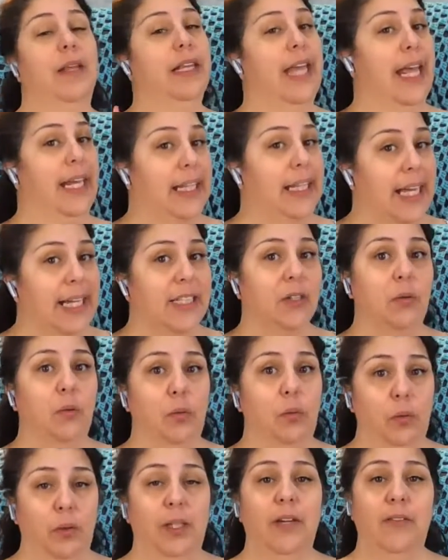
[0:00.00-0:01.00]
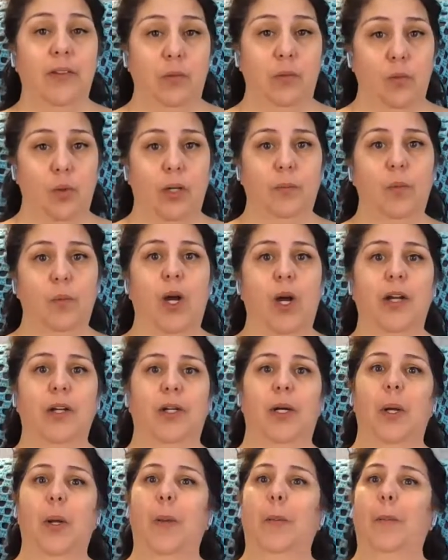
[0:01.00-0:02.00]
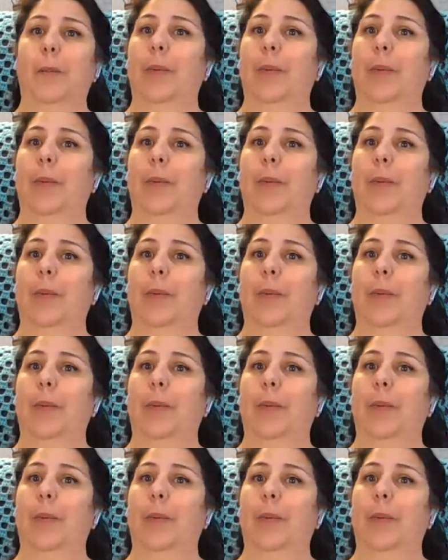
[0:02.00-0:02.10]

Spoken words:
and they like to live in warm water,